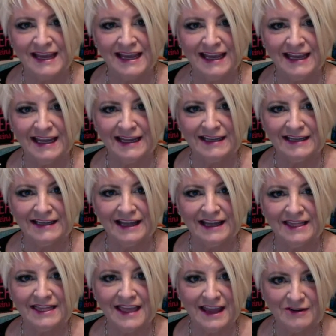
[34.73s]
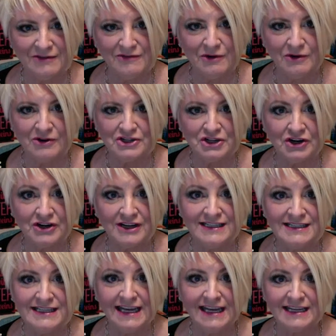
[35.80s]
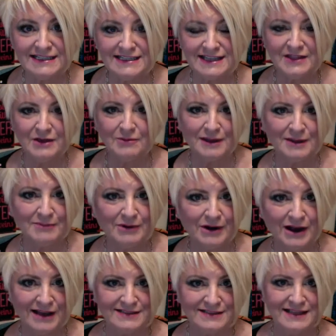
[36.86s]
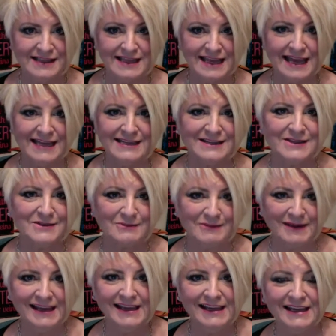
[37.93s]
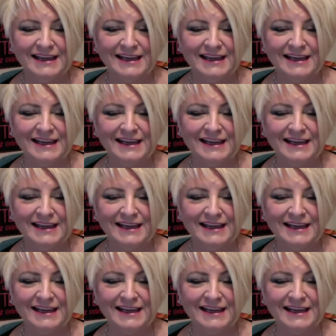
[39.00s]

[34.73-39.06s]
And then, of course, you're earning tickets, and there'll be a prize at the end of the week.